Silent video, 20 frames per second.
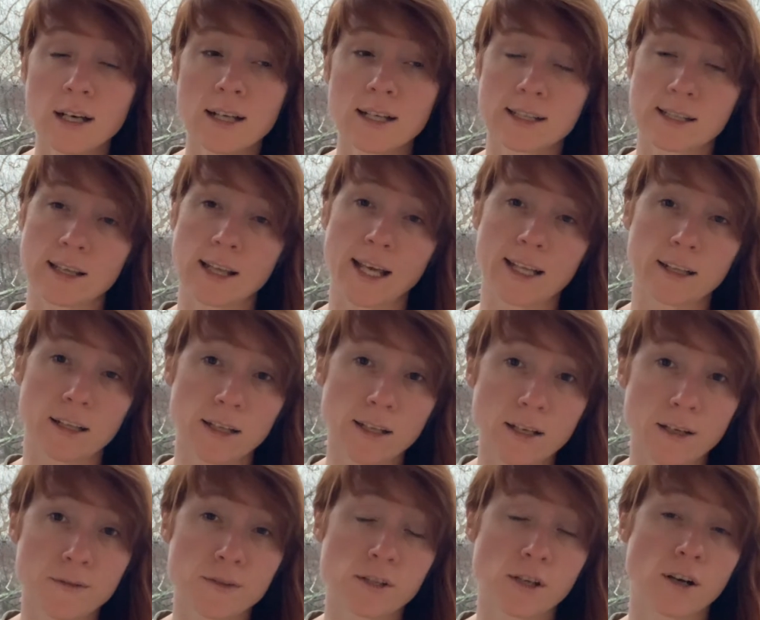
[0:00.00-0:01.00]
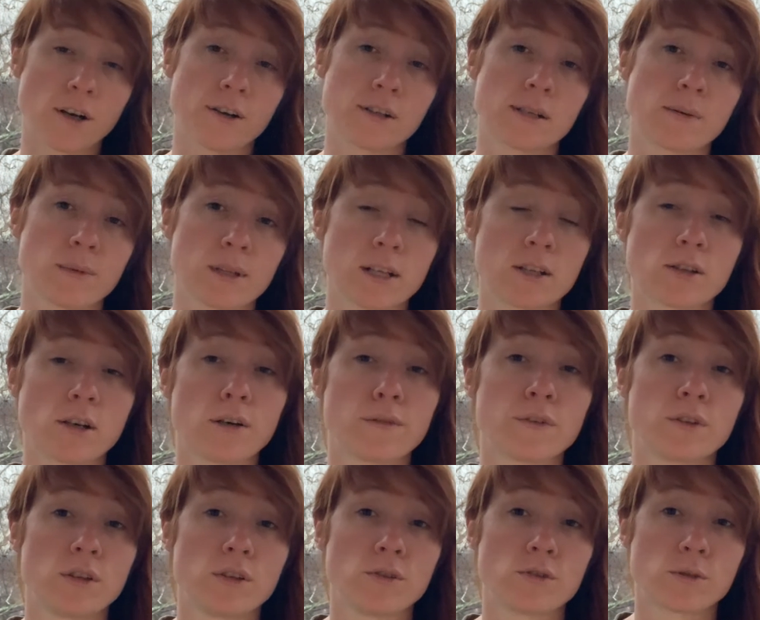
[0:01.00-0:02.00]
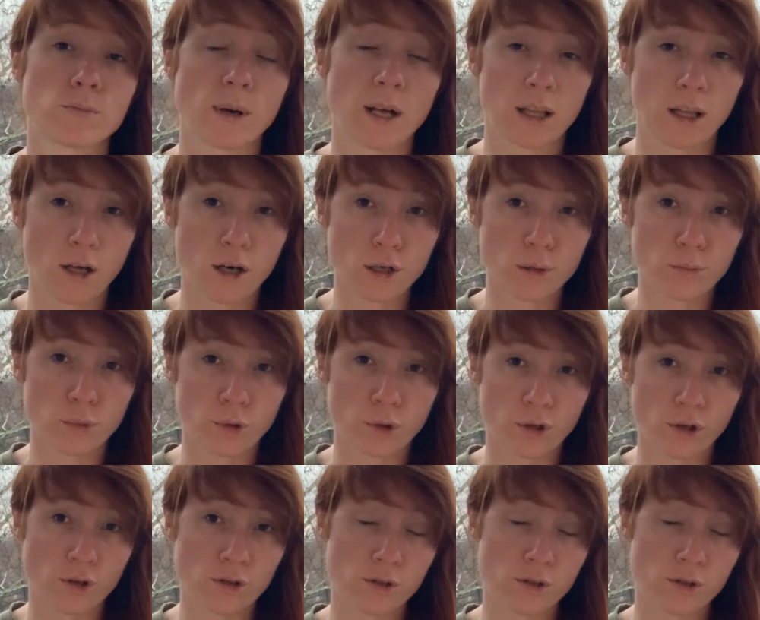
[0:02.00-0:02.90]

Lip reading: Slide gloves are something that's often used by longboarders,